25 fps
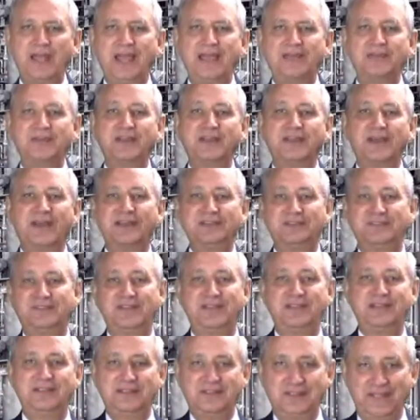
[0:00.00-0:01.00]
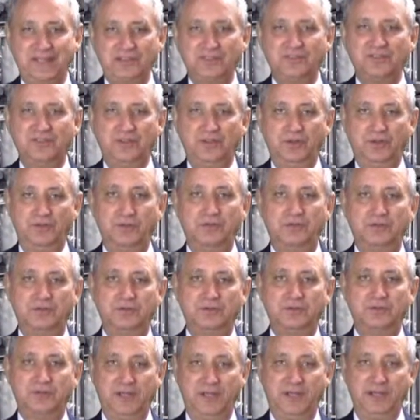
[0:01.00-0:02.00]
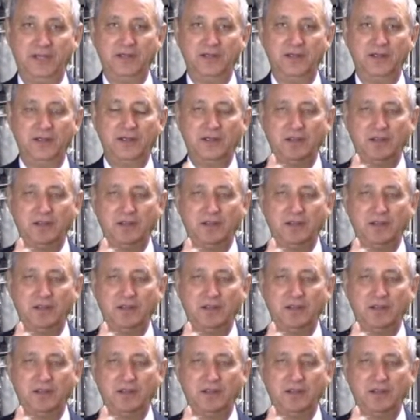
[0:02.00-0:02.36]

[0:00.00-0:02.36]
and the guy standing next to you, okay?